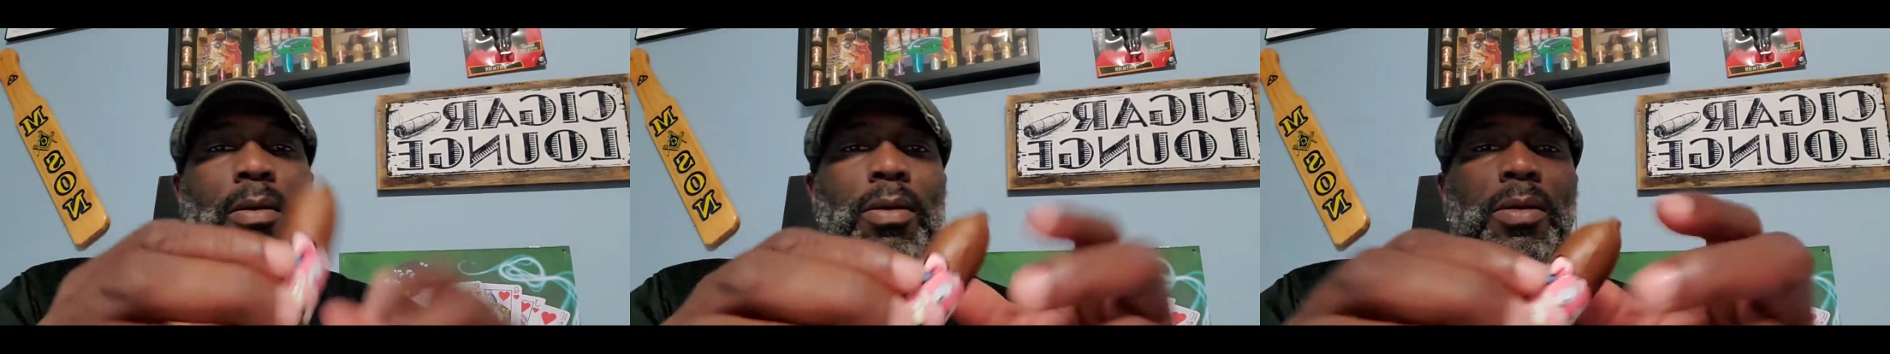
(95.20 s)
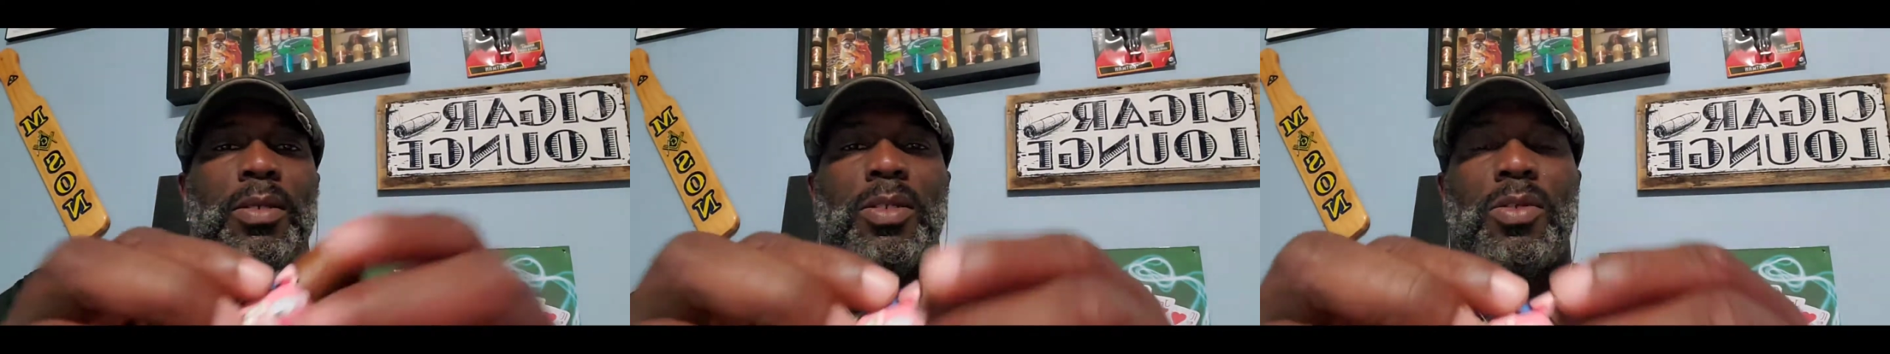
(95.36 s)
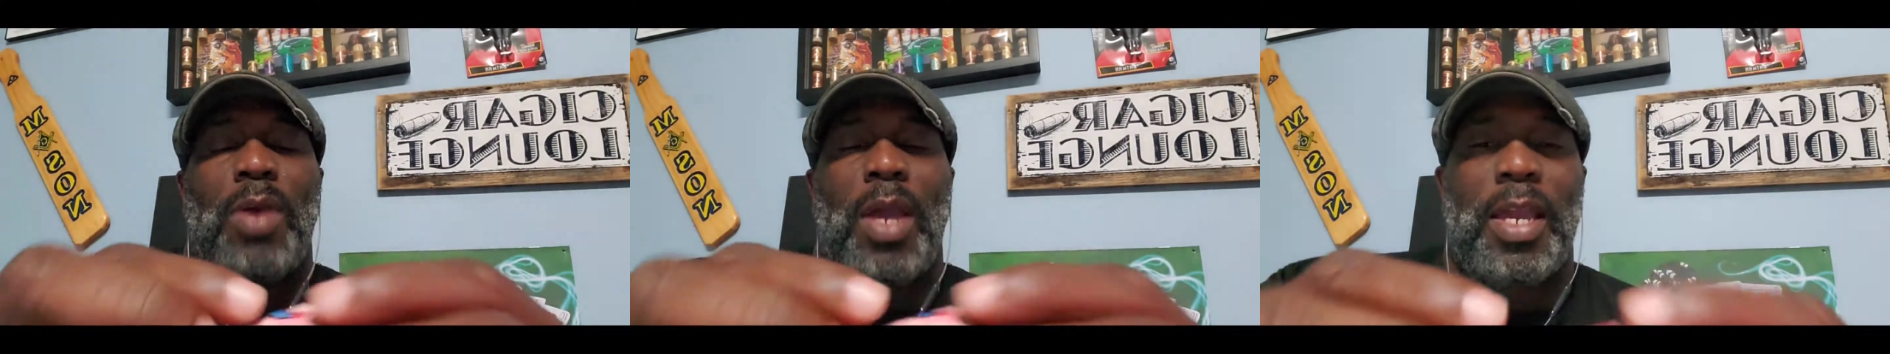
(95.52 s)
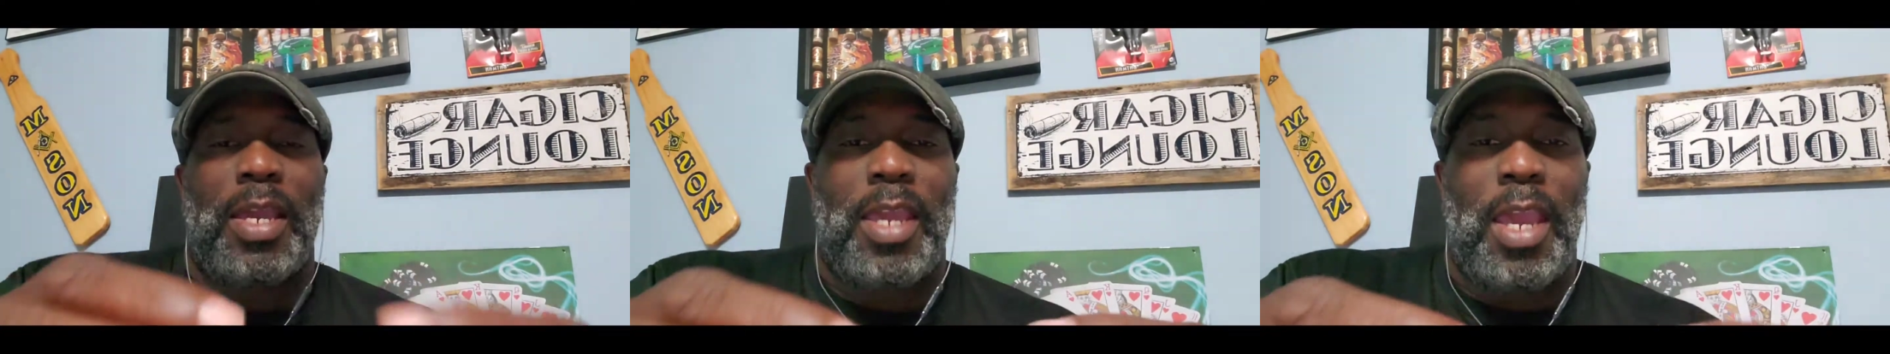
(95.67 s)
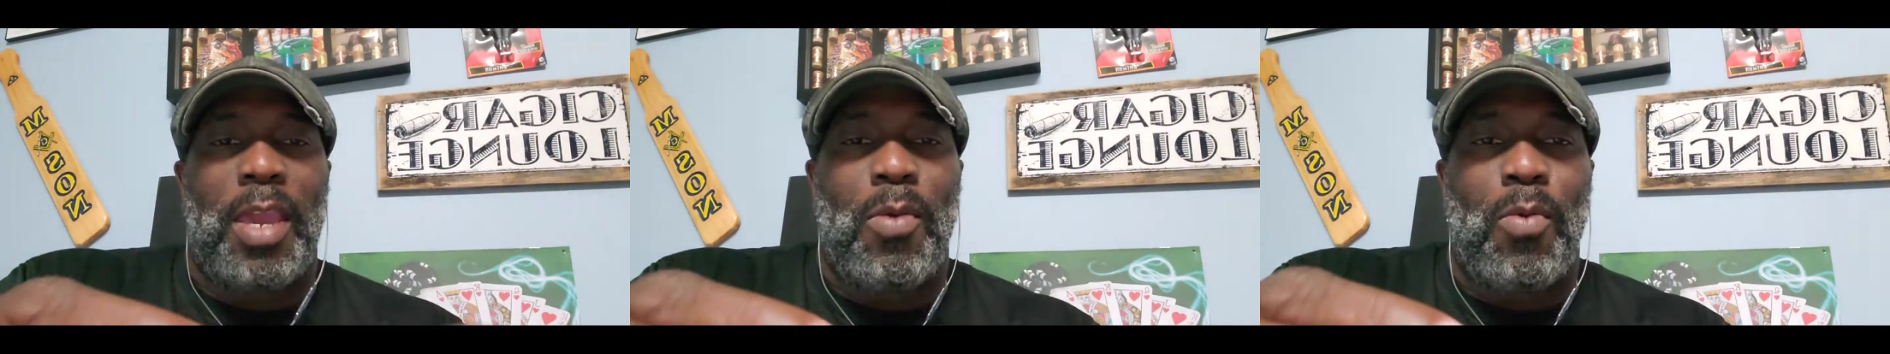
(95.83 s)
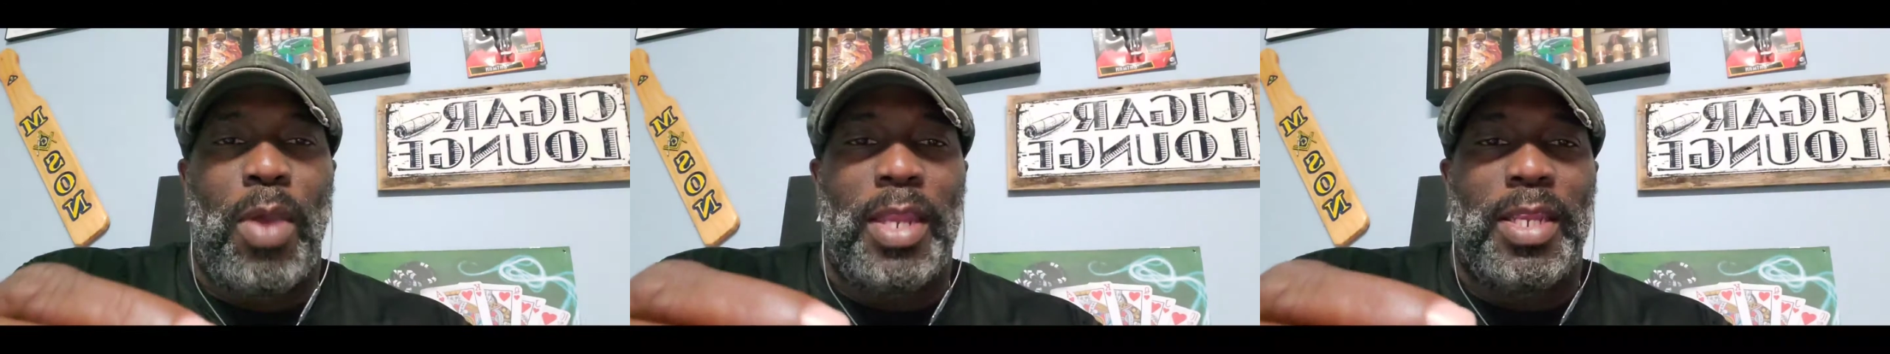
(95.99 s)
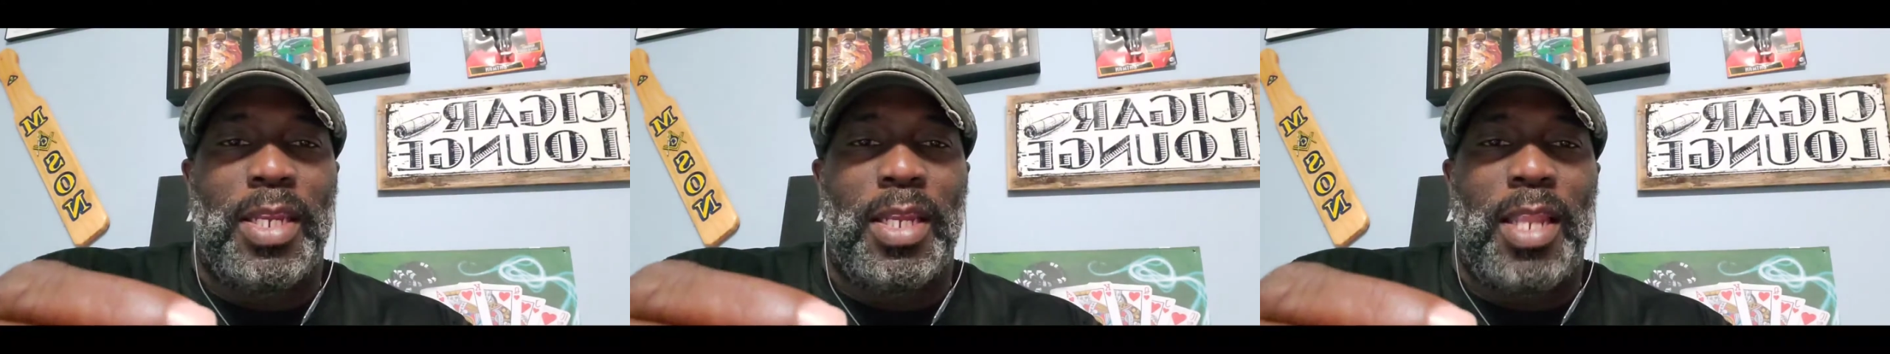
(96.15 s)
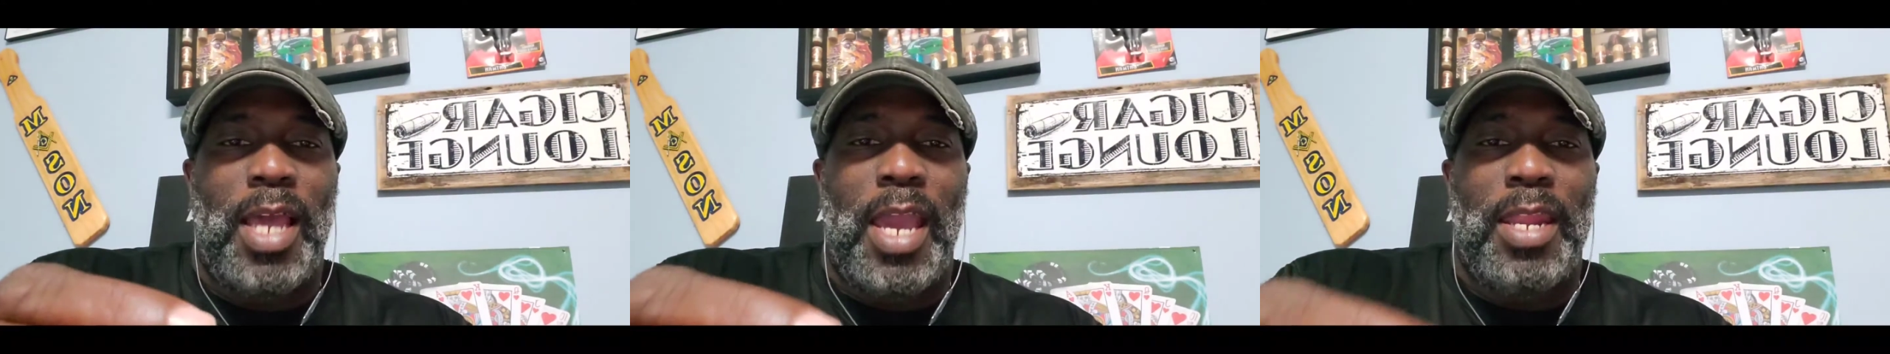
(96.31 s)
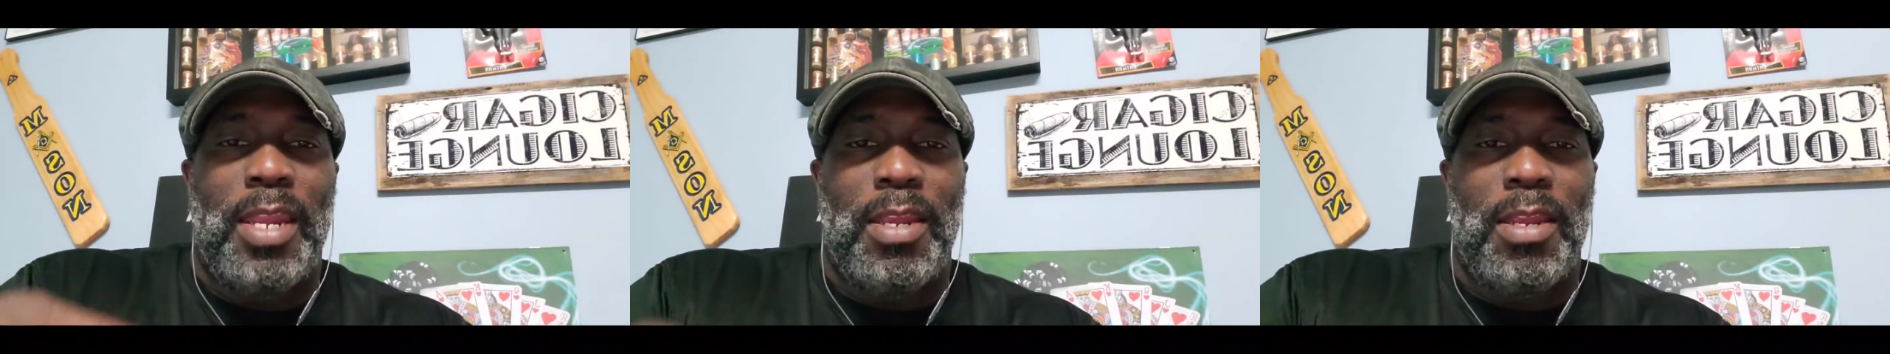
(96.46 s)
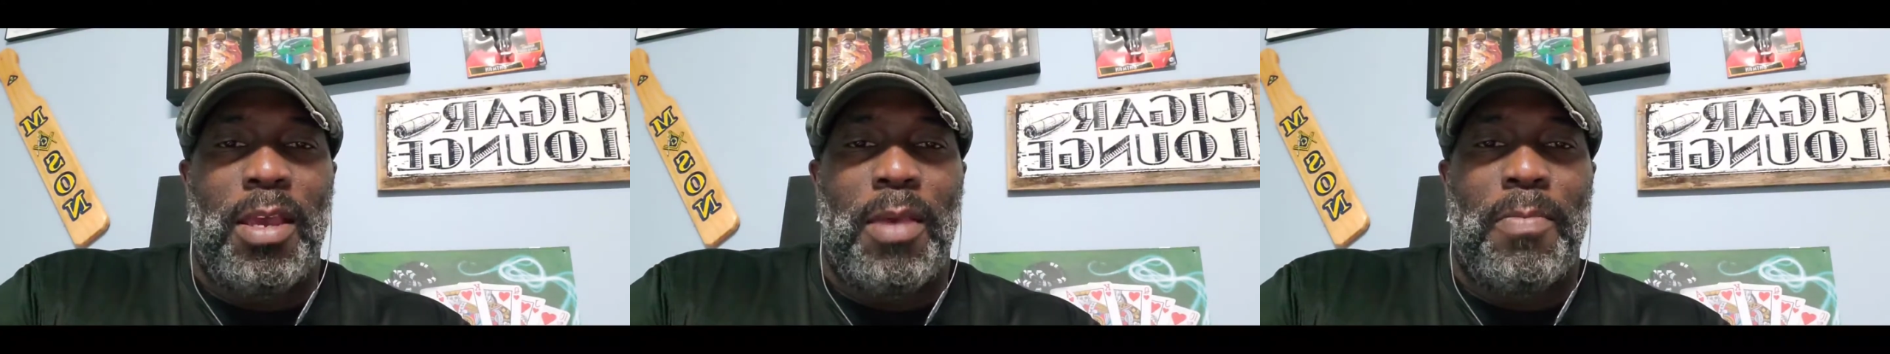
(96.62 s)
So I can't wait to light
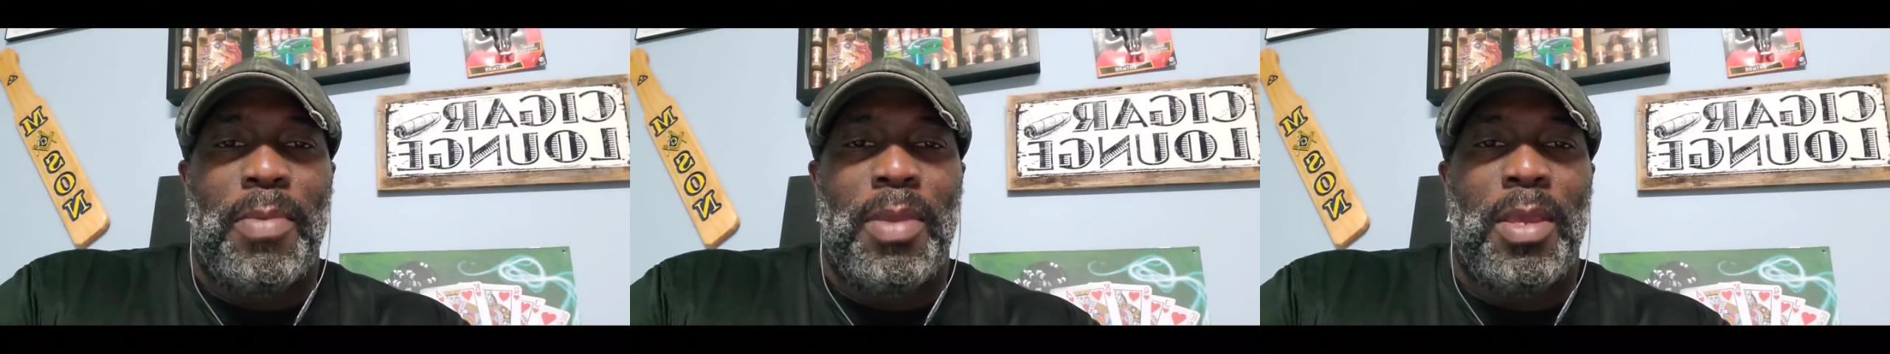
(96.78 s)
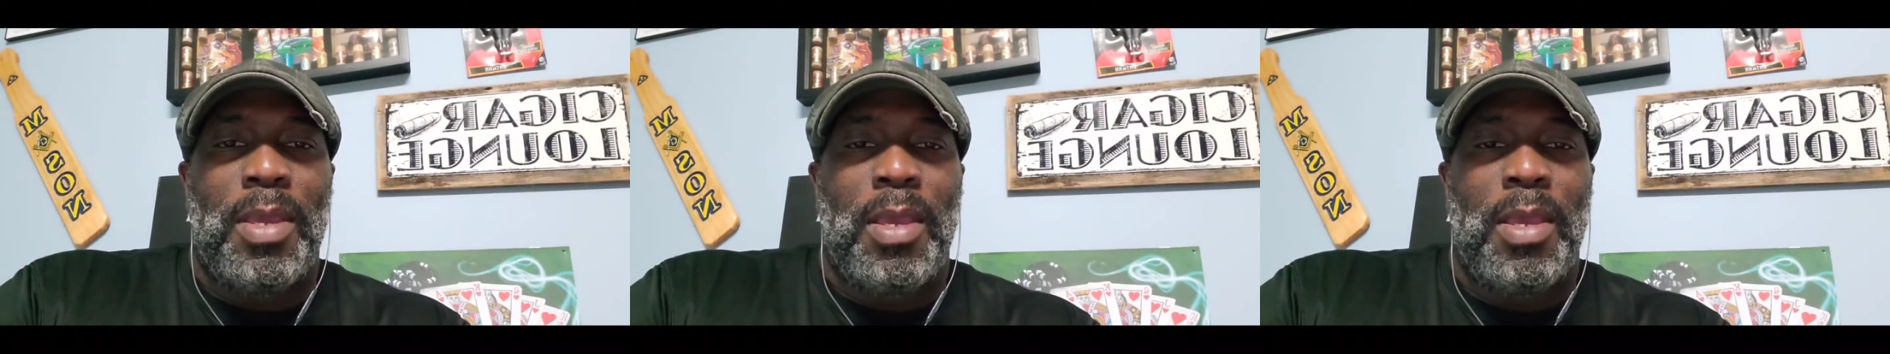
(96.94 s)
it up.